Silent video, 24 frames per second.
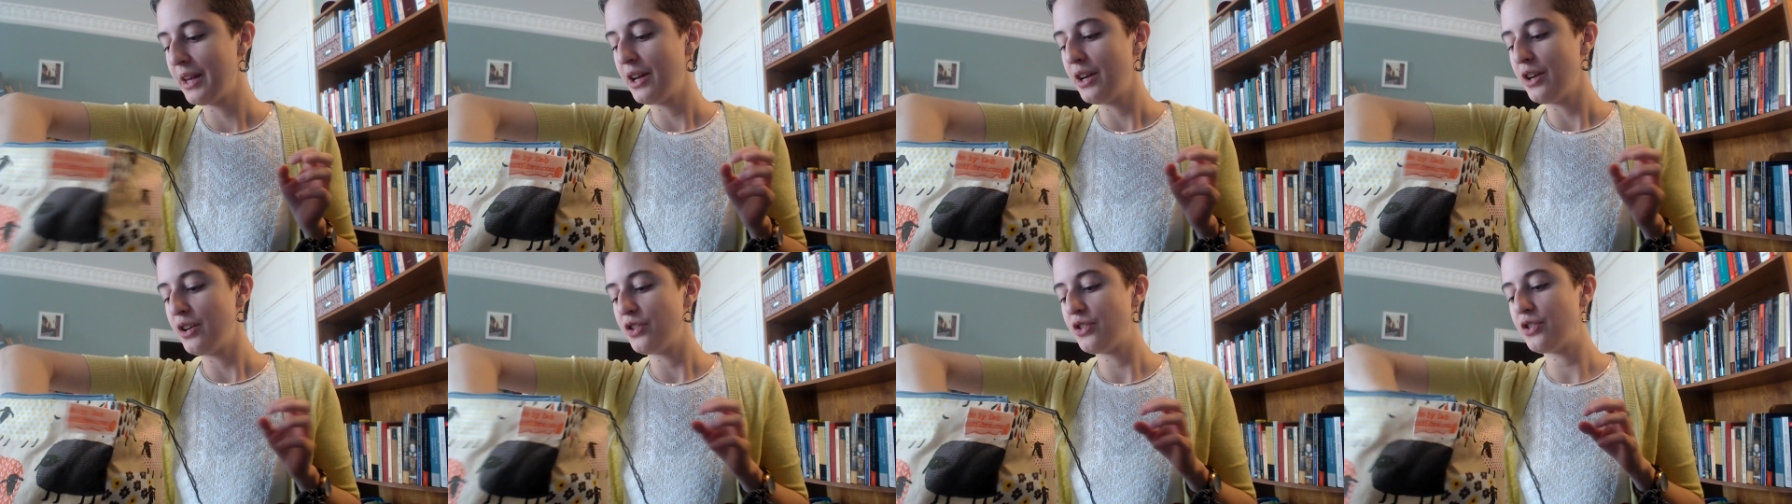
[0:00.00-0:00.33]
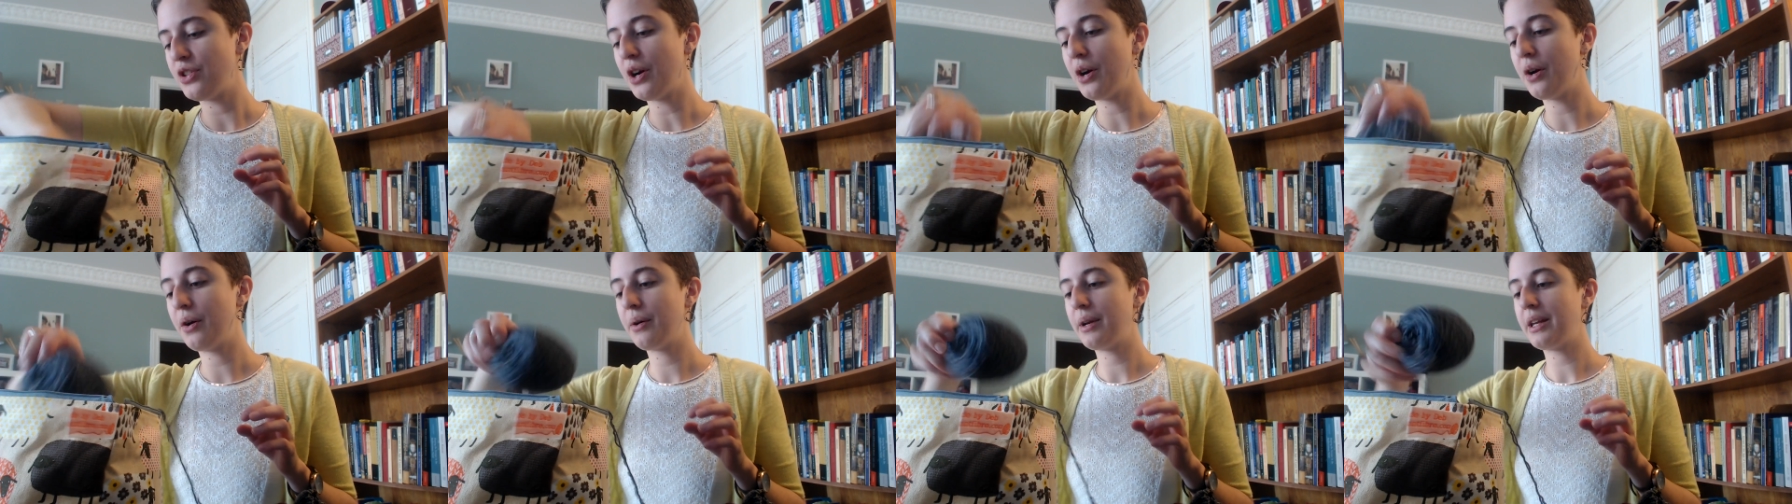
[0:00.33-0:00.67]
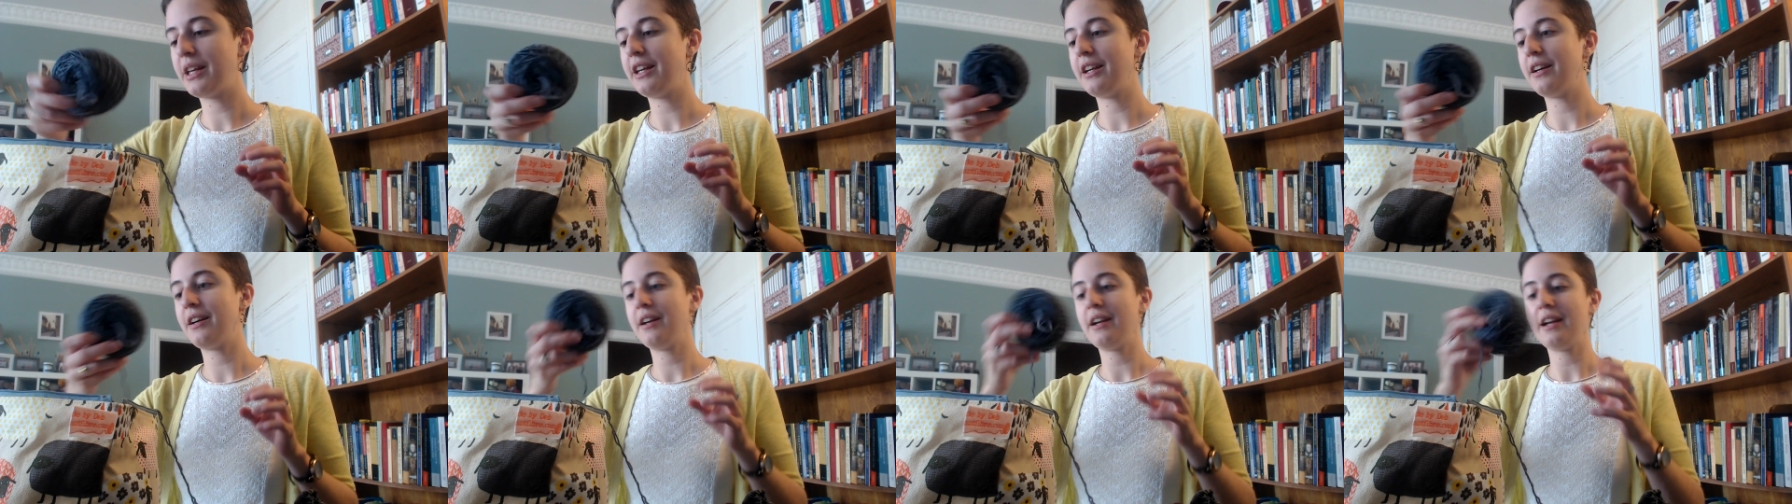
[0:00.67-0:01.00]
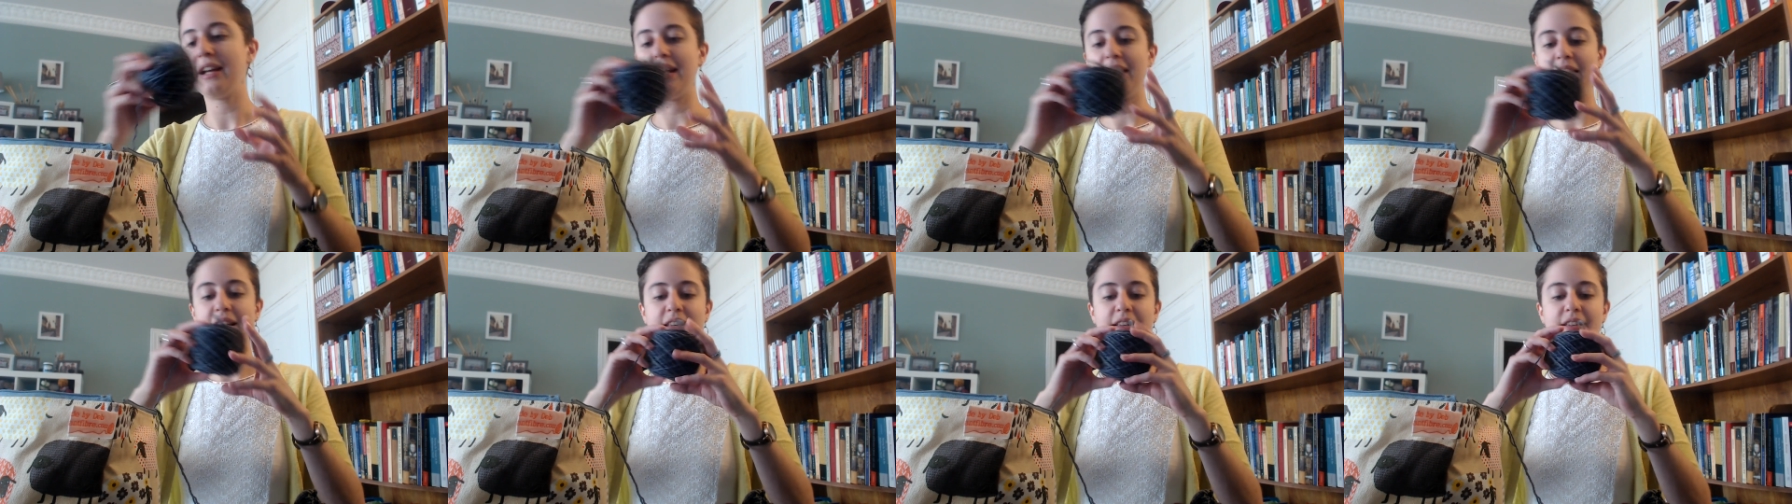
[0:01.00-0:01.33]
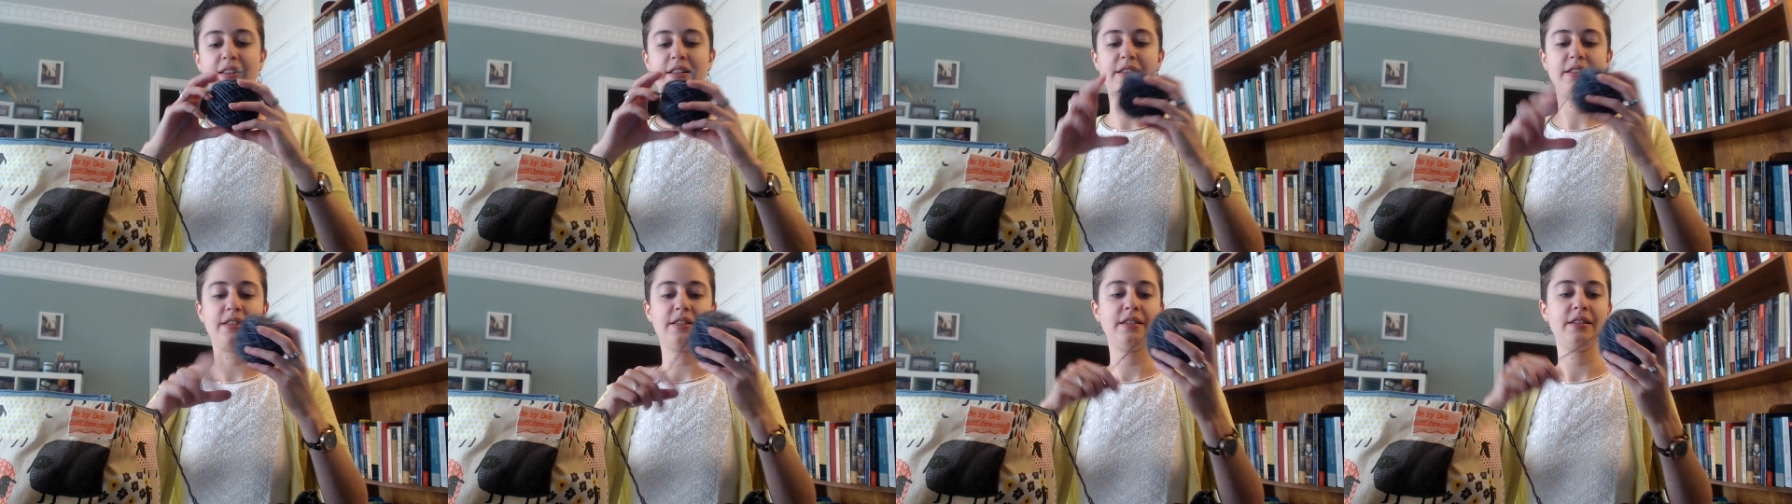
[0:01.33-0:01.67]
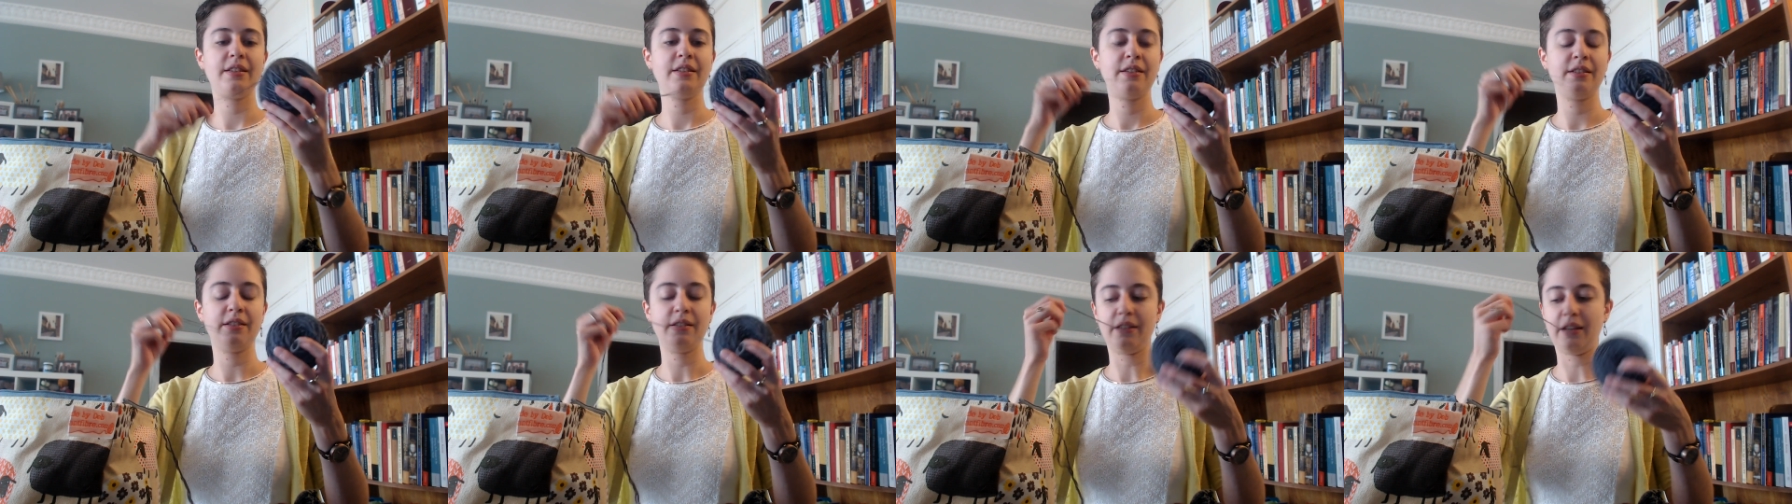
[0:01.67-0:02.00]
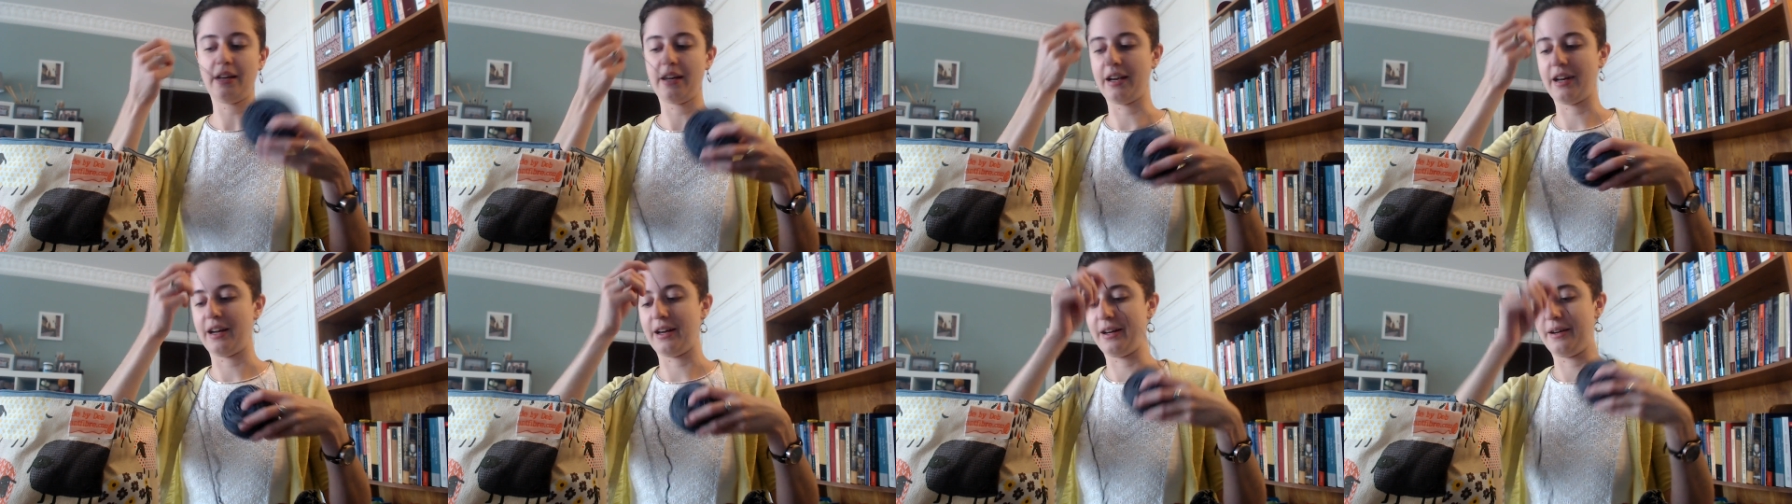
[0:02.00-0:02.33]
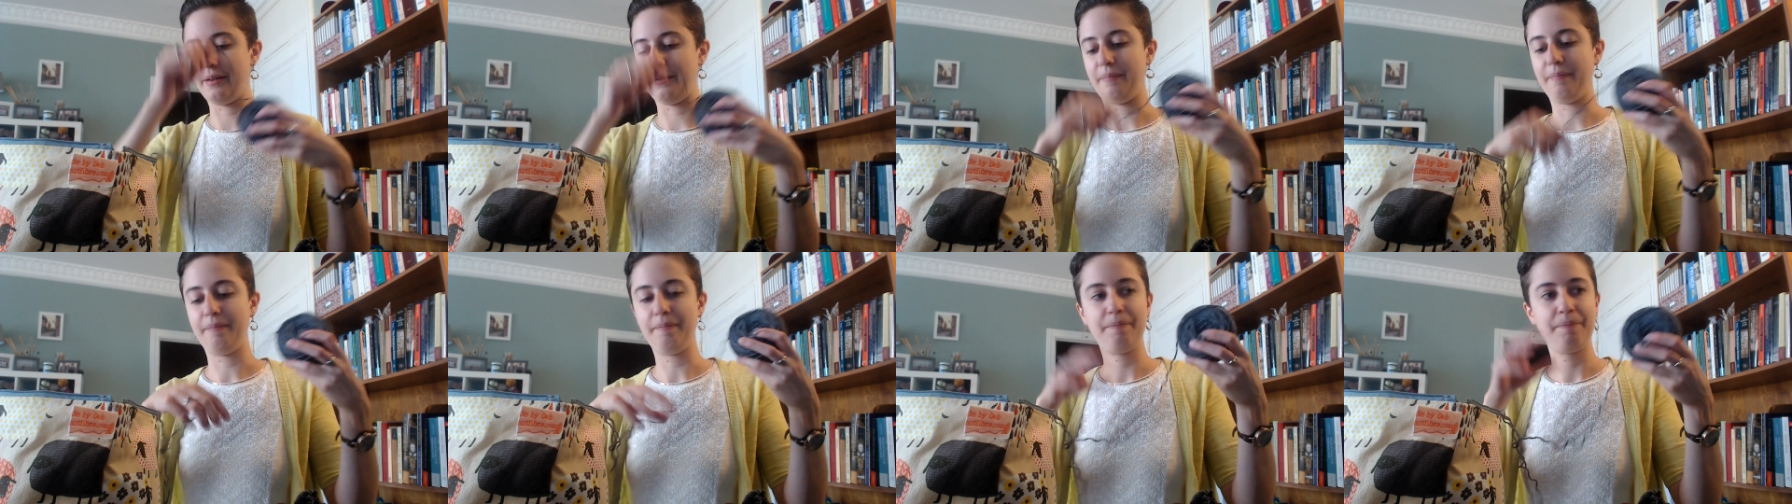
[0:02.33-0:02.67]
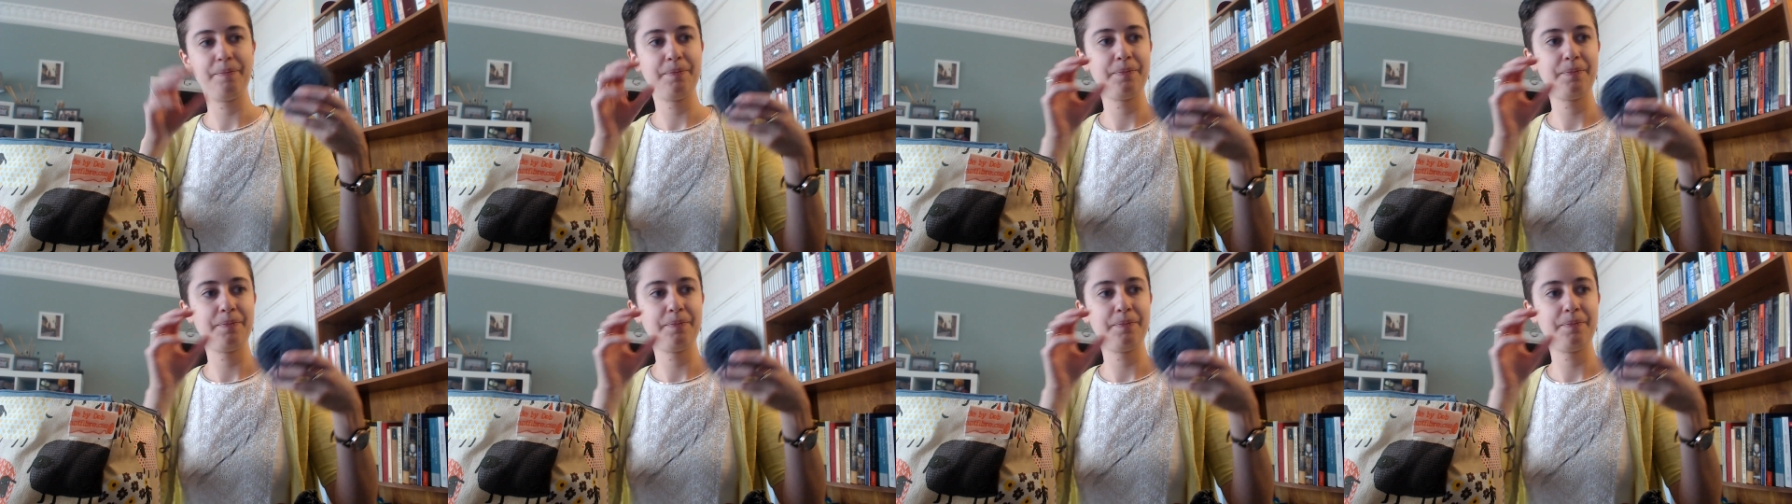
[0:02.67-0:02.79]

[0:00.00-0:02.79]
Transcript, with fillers: So here is, um,